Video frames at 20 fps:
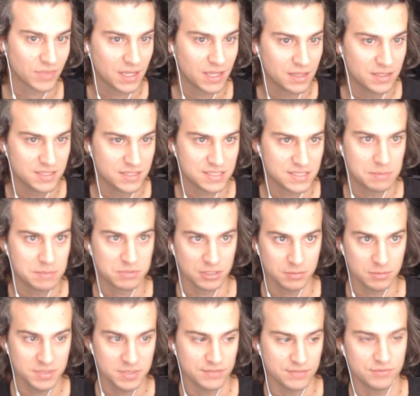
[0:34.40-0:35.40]
This game's a little
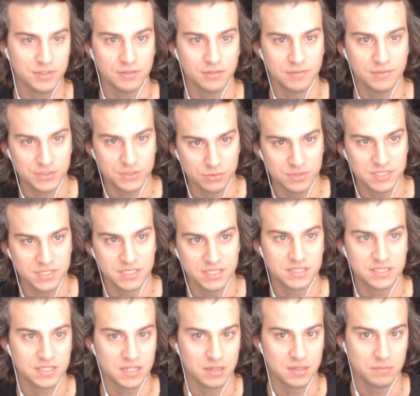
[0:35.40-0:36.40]
bit different. Resources
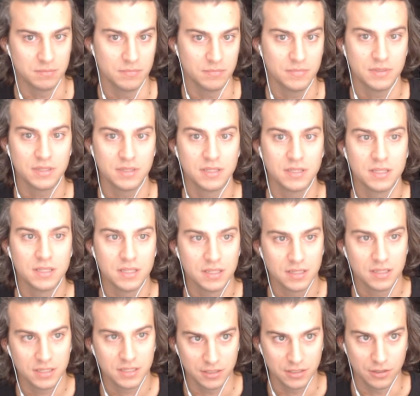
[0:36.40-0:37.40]
come,
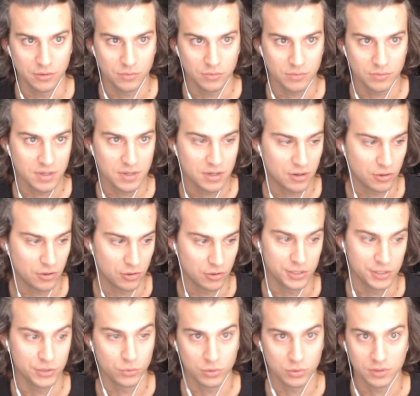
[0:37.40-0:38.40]
are
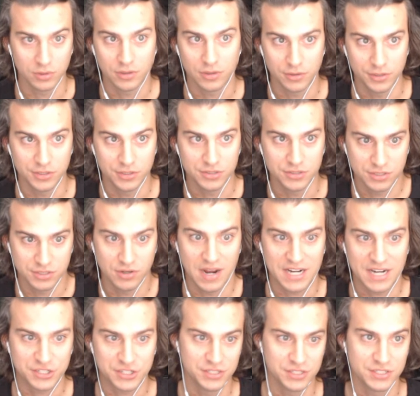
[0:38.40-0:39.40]
your
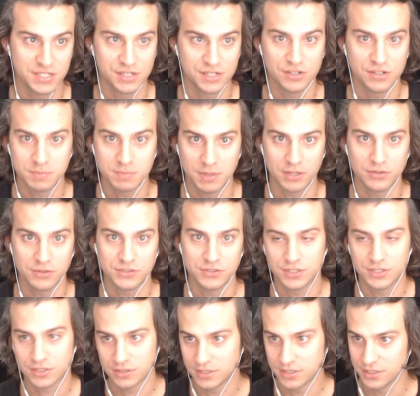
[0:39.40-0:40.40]
actions and your spells
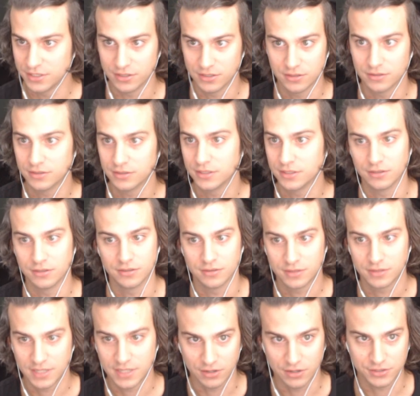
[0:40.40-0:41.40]
and your
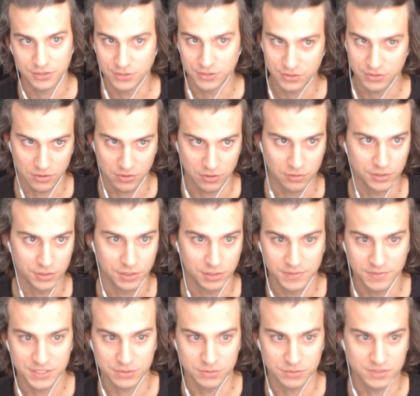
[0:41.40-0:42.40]
characters are all your
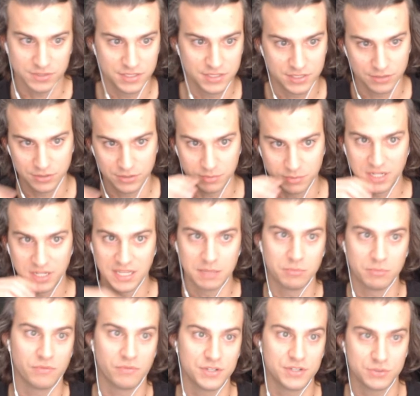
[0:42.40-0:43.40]
resources. So depleting them
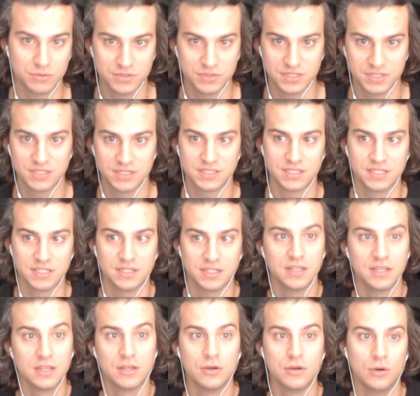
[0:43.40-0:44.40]
of resources and
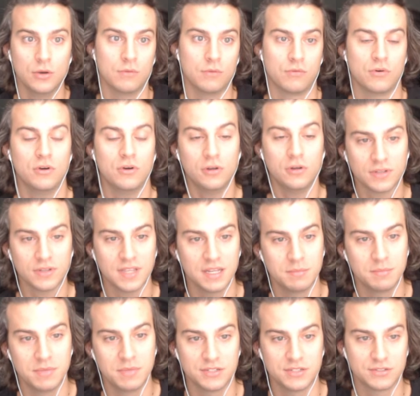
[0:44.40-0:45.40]
overall can
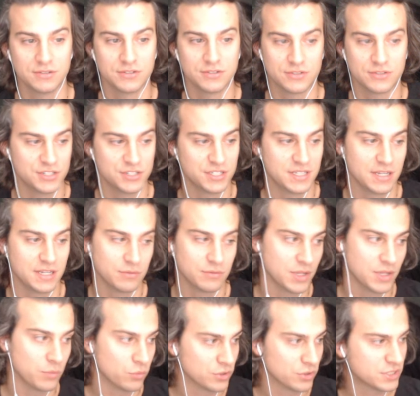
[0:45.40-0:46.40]
be a certain strategy
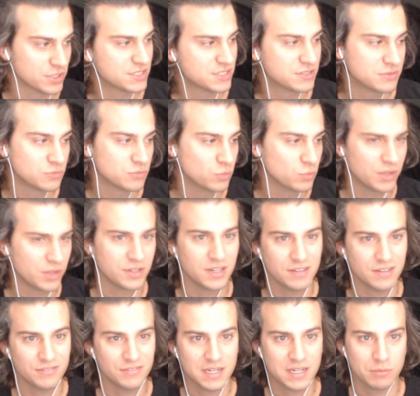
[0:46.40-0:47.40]
that works well
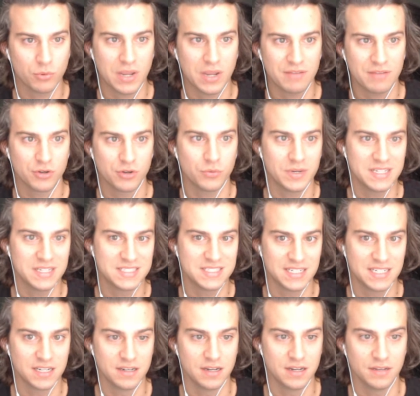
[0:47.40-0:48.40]
enough there, but we haven't quite seen
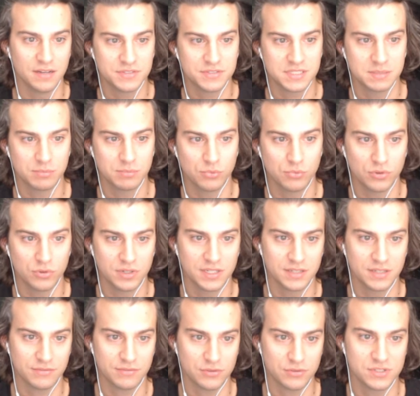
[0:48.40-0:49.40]
enough support in the
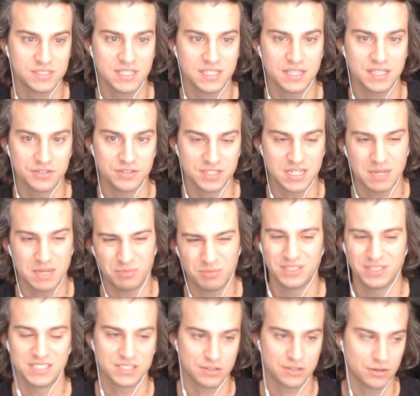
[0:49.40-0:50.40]
first set. There's a couple
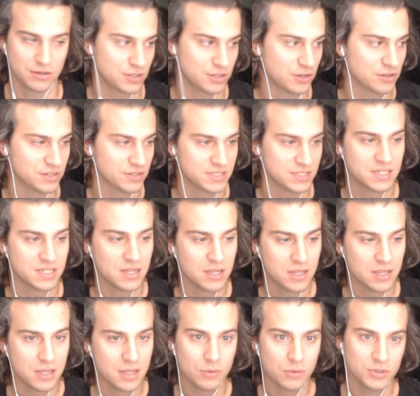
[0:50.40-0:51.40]
discard cards,
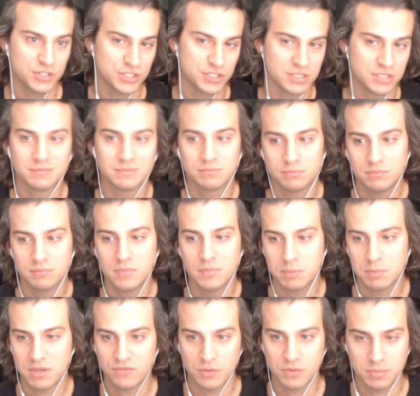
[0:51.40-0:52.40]
which maybe
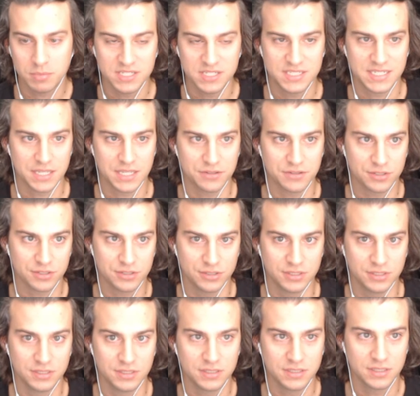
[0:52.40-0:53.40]
if you piece together
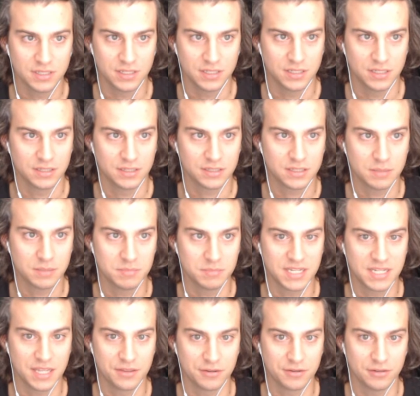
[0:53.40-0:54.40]
could come
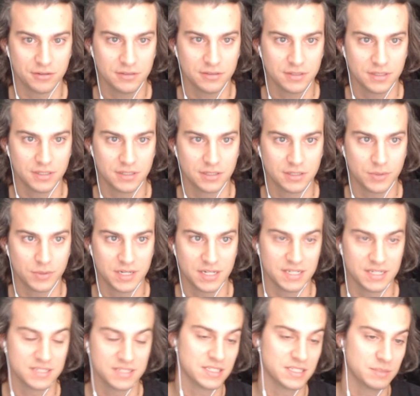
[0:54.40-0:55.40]
together quite
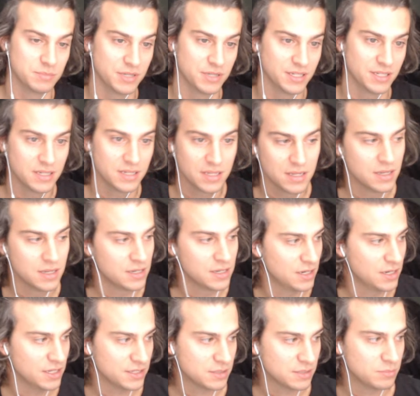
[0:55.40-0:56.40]
nicely, but
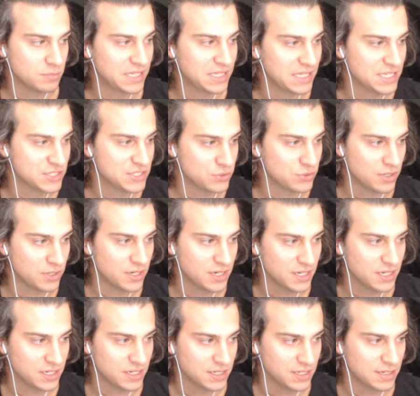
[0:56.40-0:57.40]
not completely sold on it.
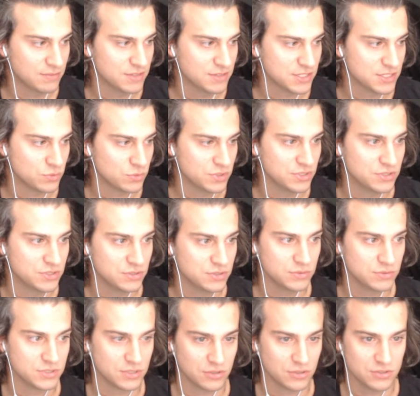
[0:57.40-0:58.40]
Going to give this one 2
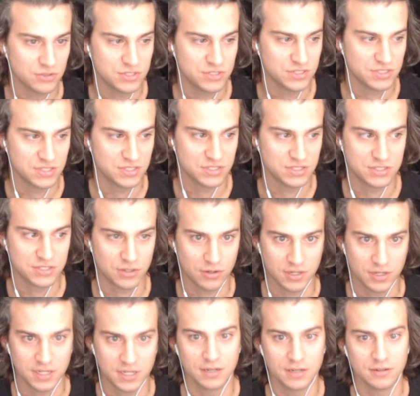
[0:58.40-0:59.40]
stars just to start
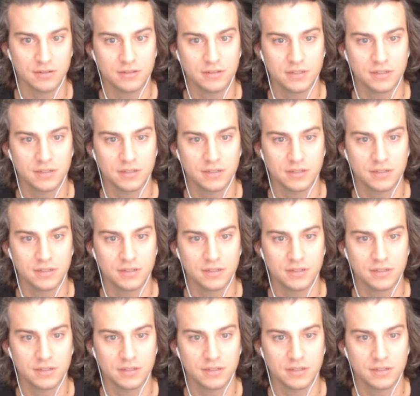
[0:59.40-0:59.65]
here.